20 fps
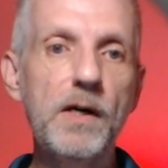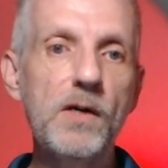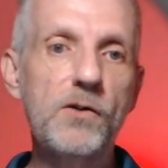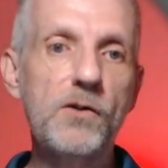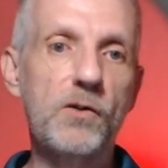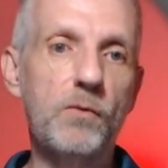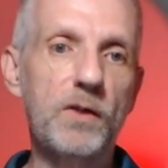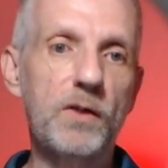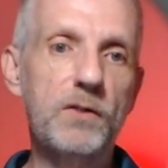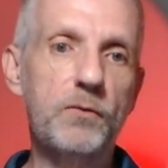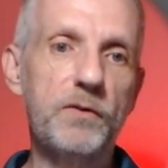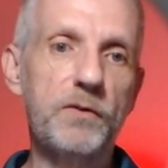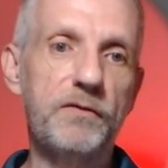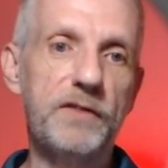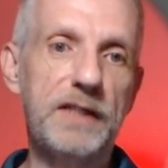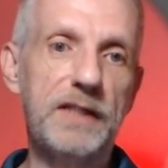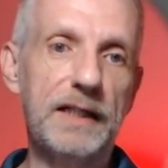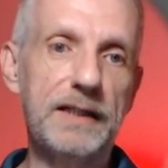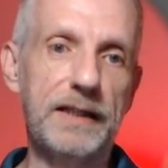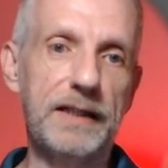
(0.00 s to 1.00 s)
So once
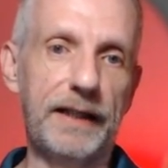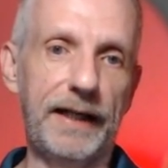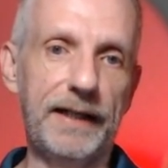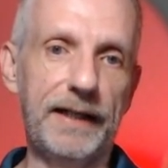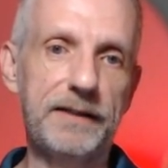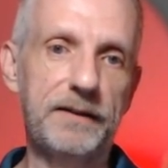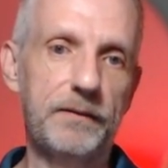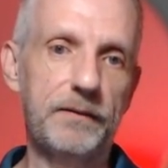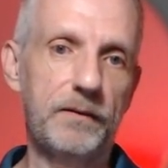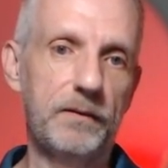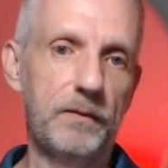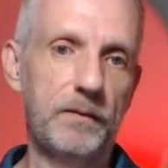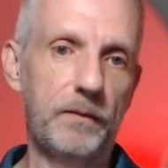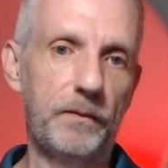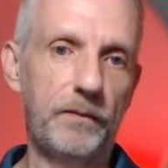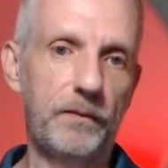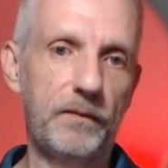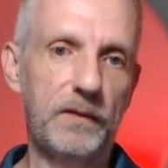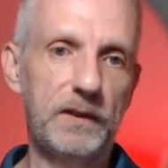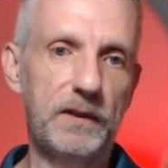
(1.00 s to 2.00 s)
we've done that,
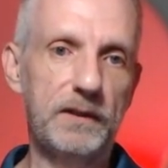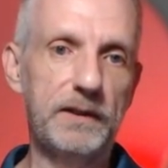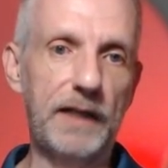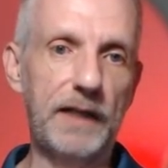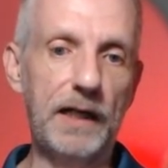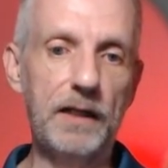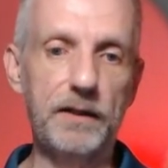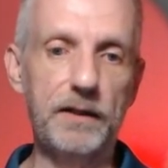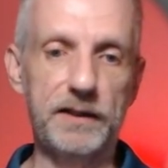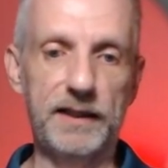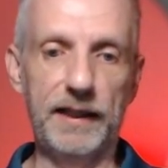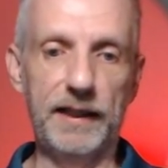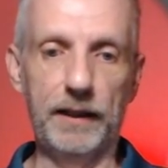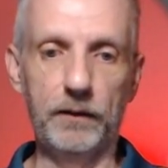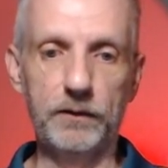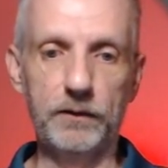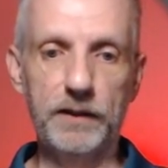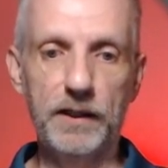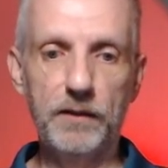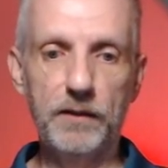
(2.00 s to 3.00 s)
dial this
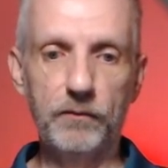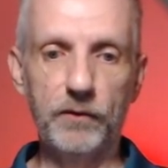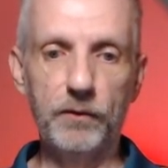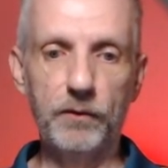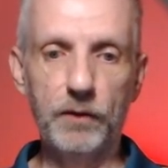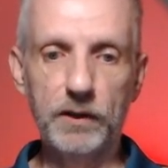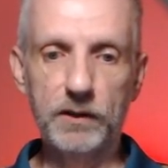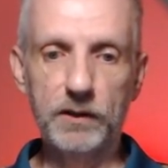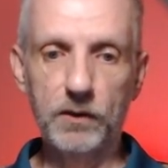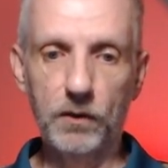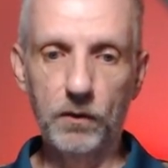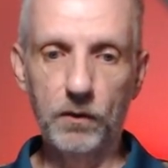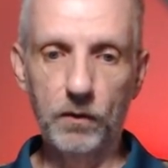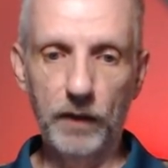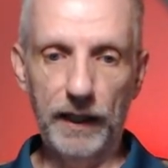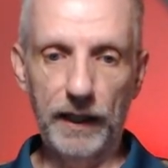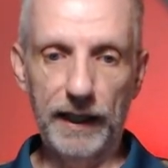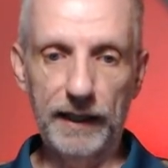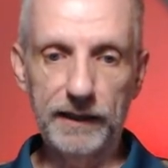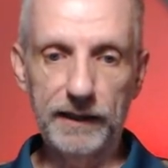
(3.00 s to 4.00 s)
out, we want to
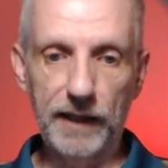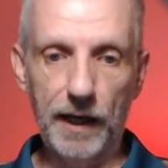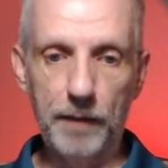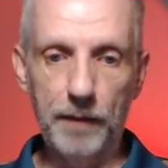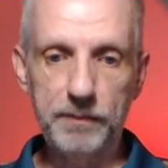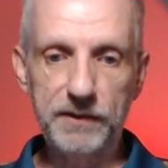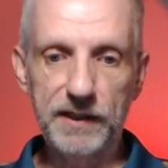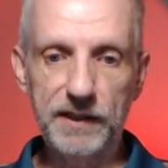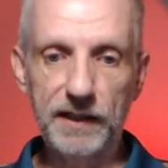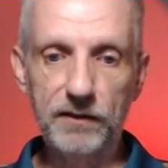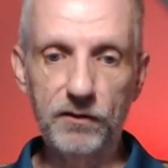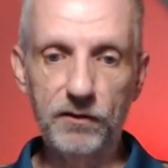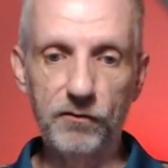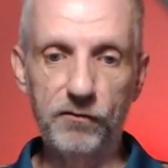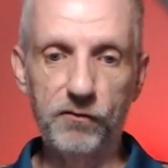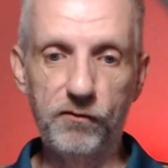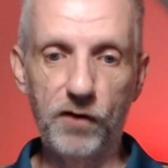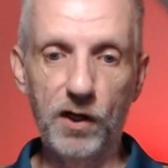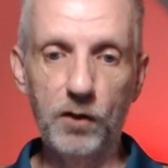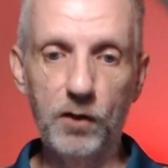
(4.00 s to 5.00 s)
go and update the
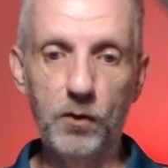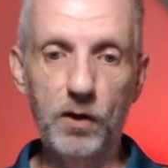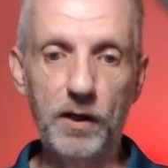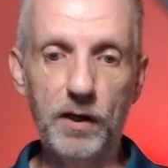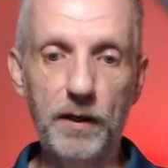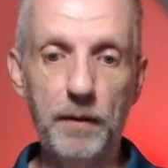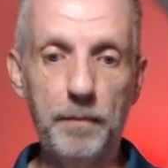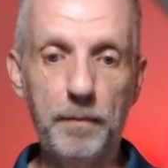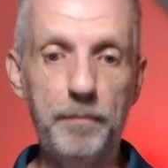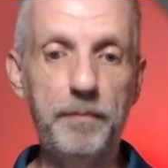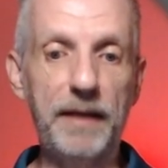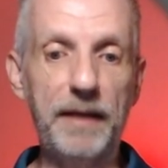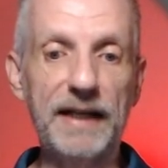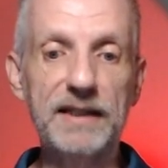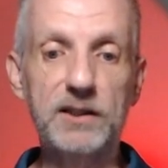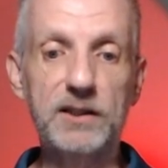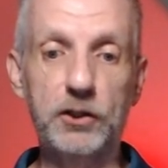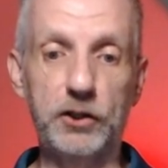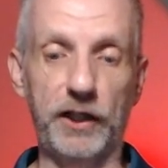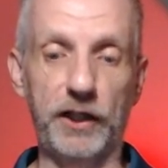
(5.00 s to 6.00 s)
follower
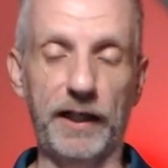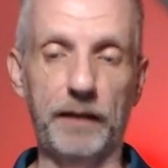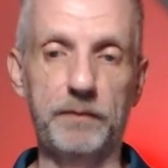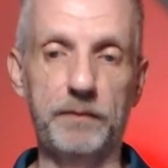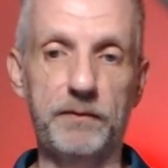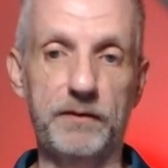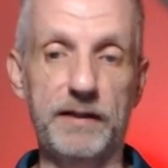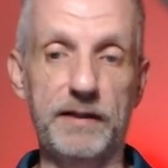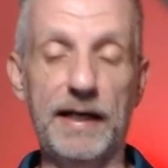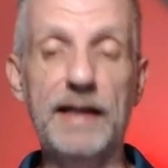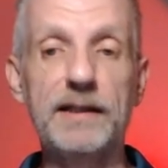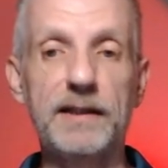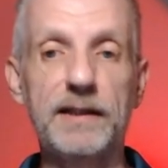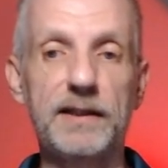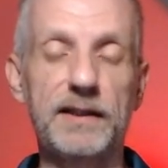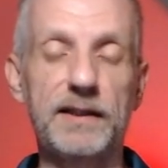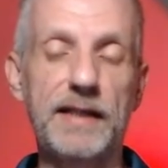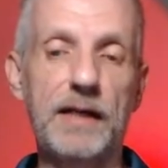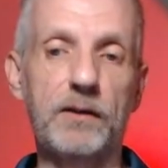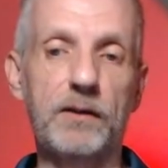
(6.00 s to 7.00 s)
base shape. That
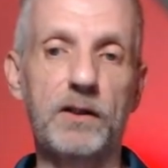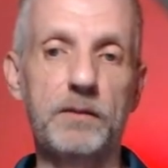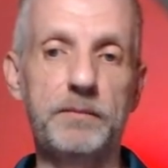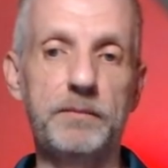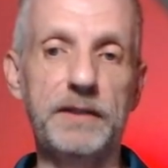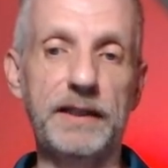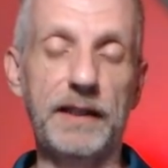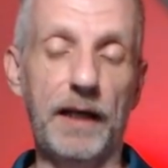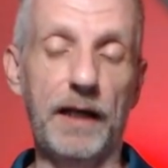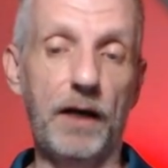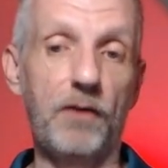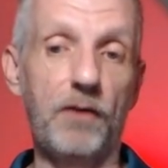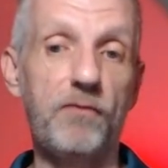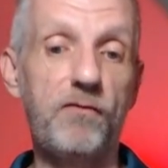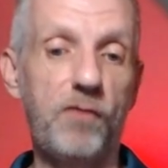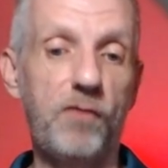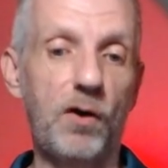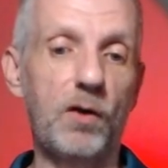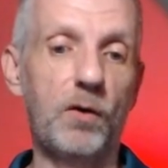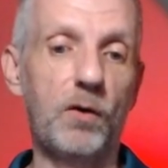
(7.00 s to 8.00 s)
is now going to be our
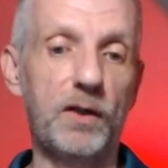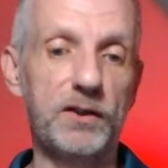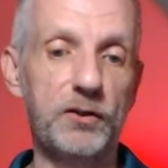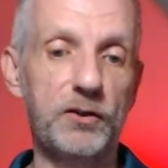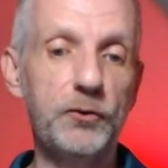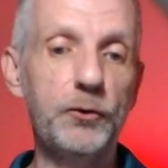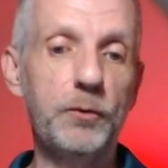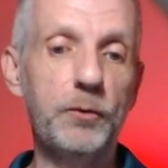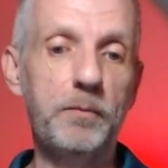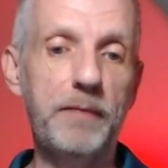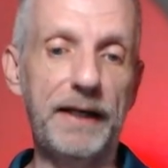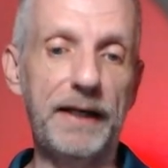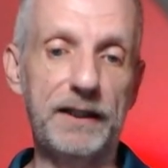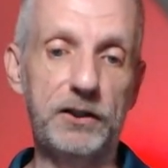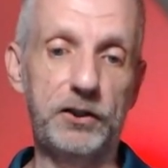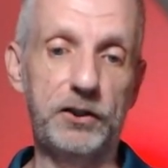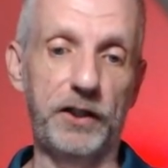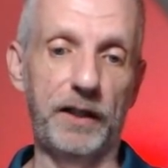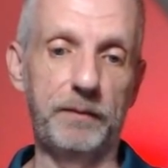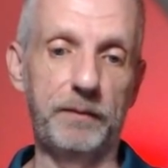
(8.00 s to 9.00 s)
follower's new base
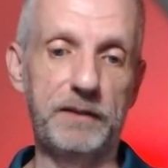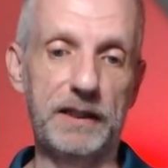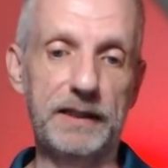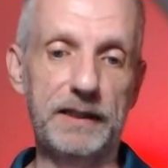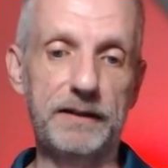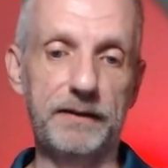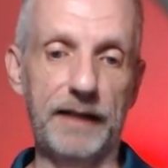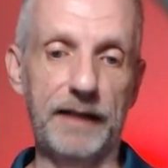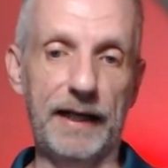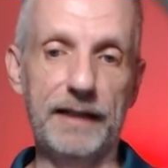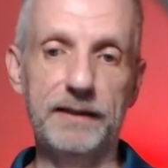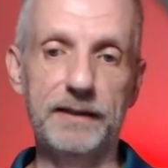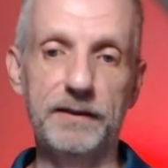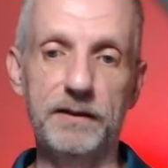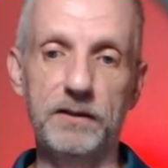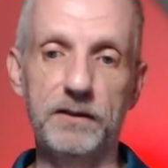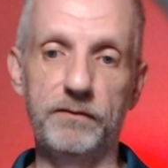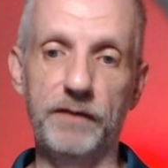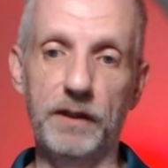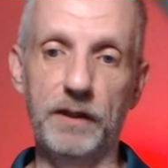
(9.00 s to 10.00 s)
shape. Click that in
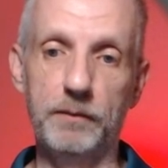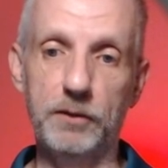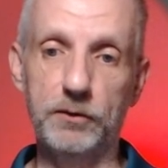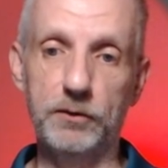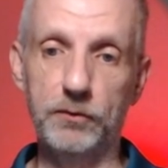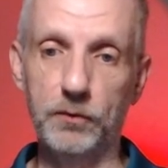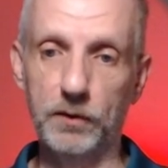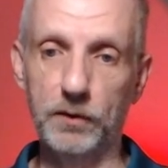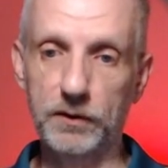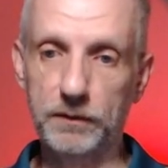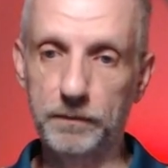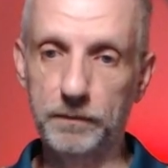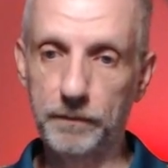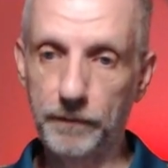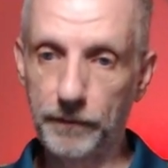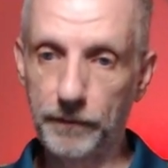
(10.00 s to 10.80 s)
the developer tools.